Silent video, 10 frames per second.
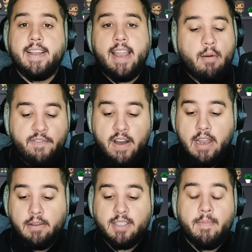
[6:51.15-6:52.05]
Now we
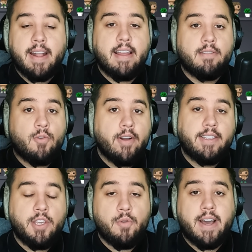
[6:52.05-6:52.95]
found out SmackDown is going
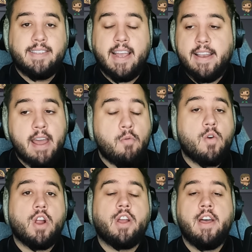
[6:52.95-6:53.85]
to USA
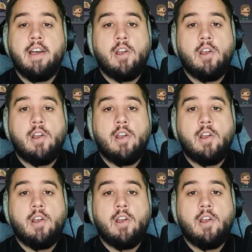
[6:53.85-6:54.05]
Network.